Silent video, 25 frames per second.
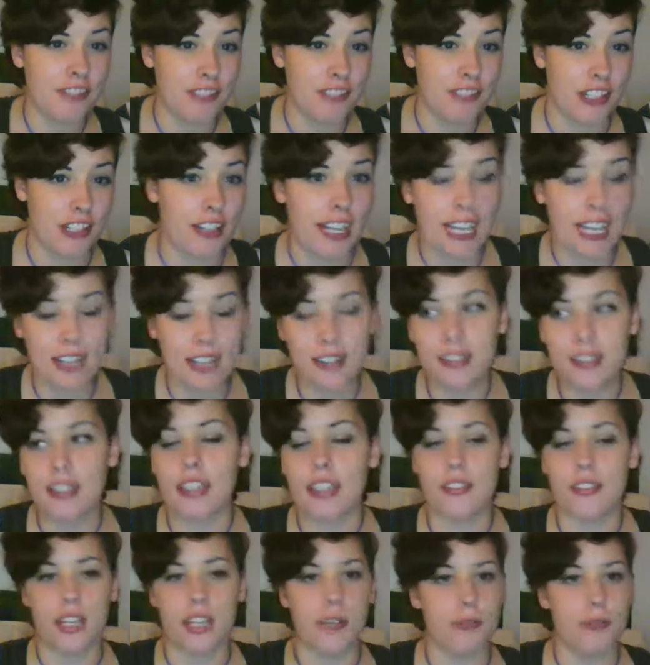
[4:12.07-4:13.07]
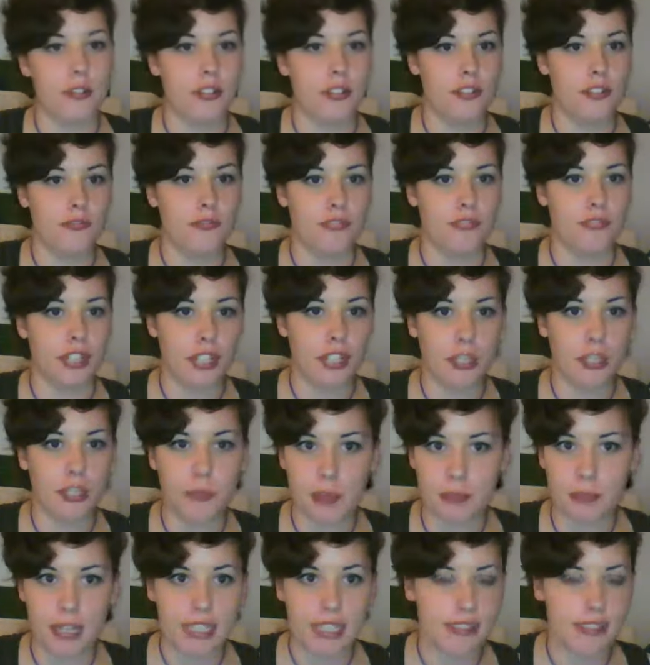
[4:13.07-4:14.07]
very healthy, they were very good
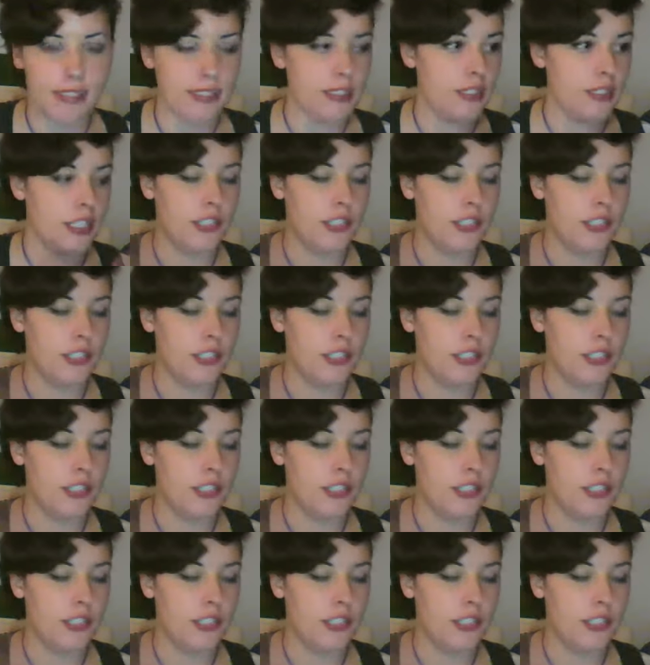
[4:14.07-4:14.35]
with medicine,